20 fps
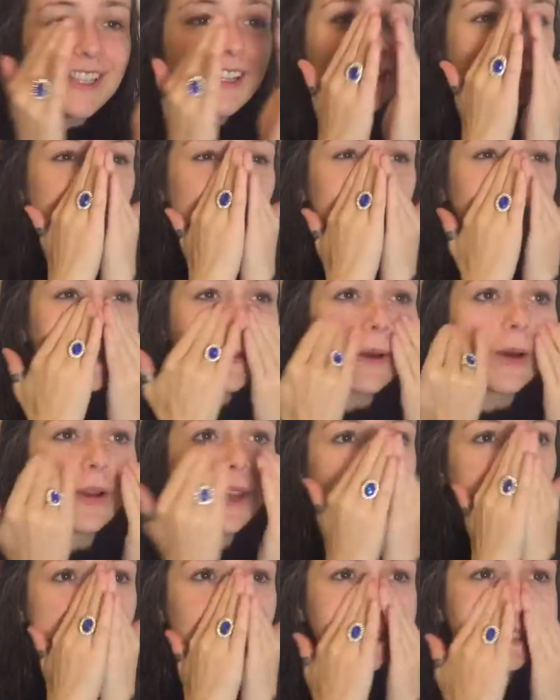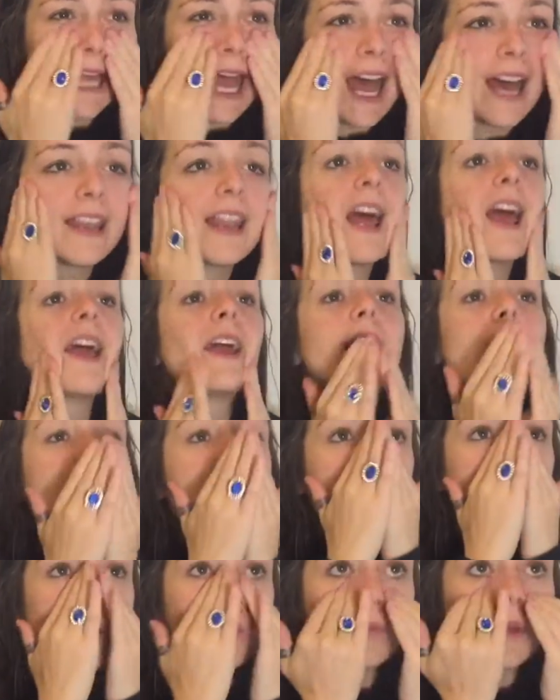Normally on a Saturday,
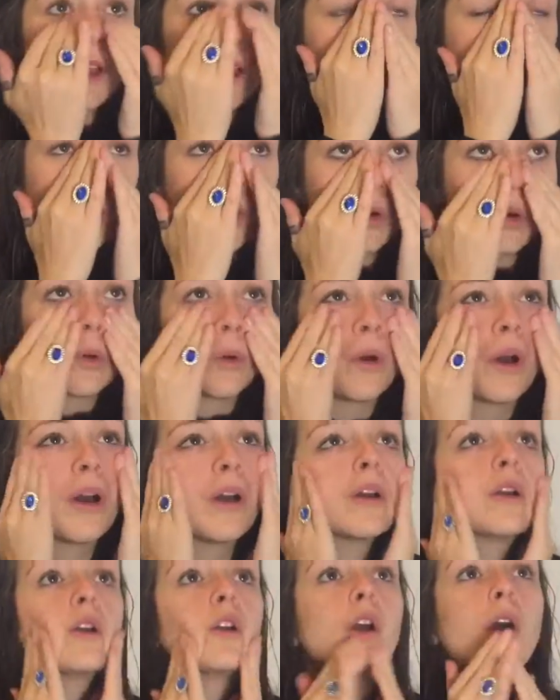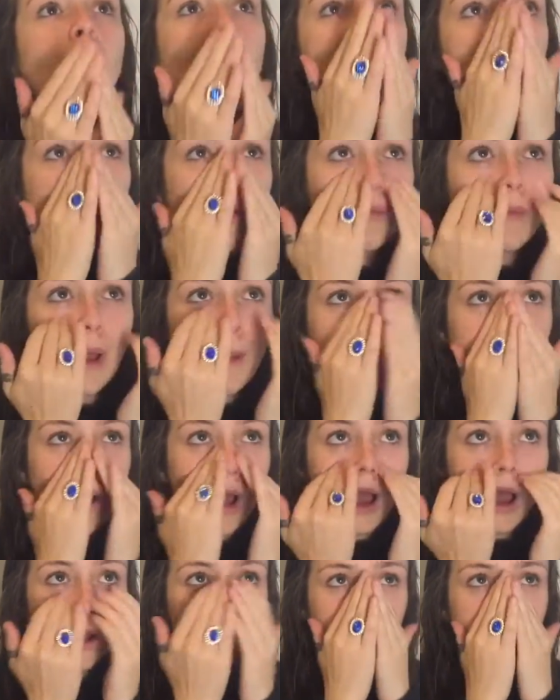I will go out with my
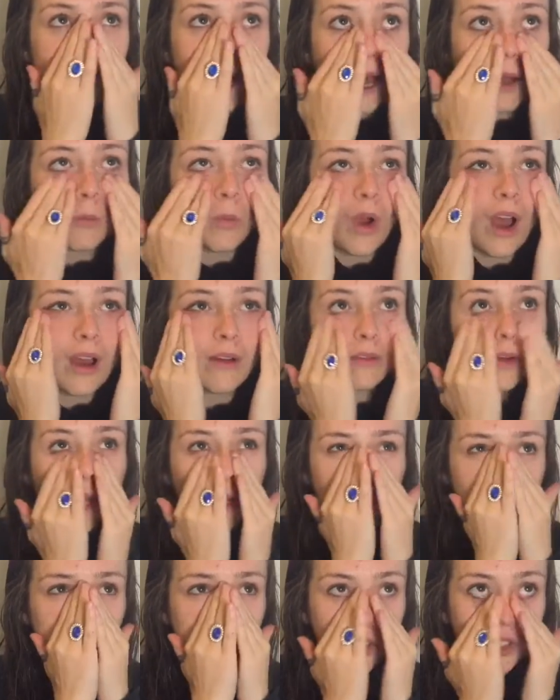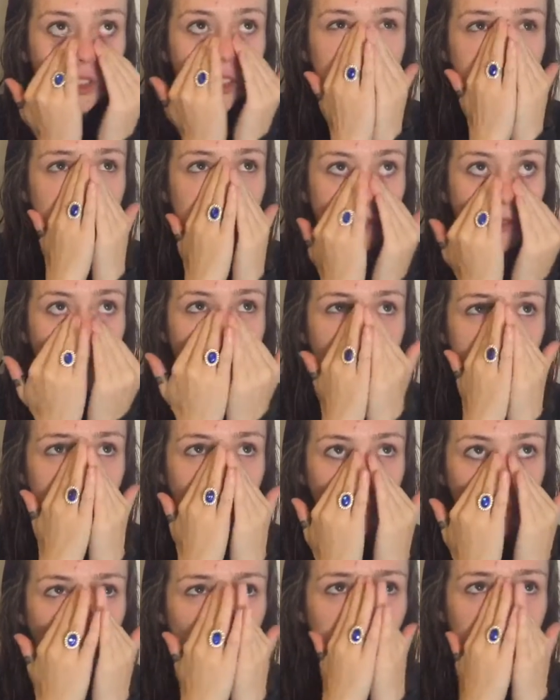mum and we'll have lunch together in the
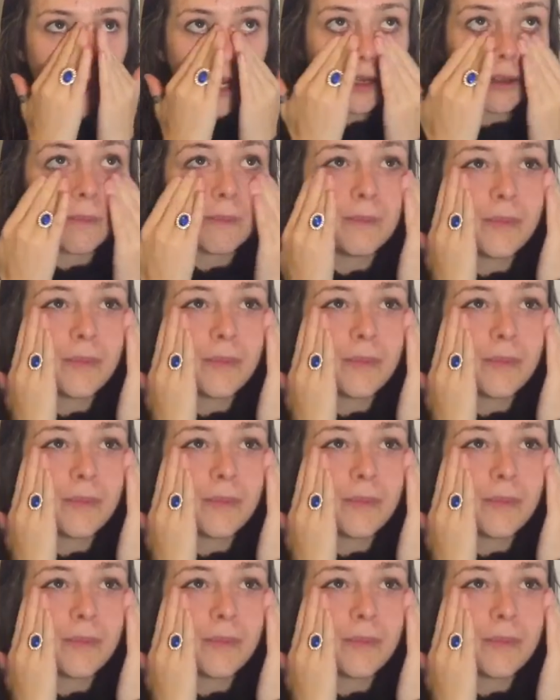morning,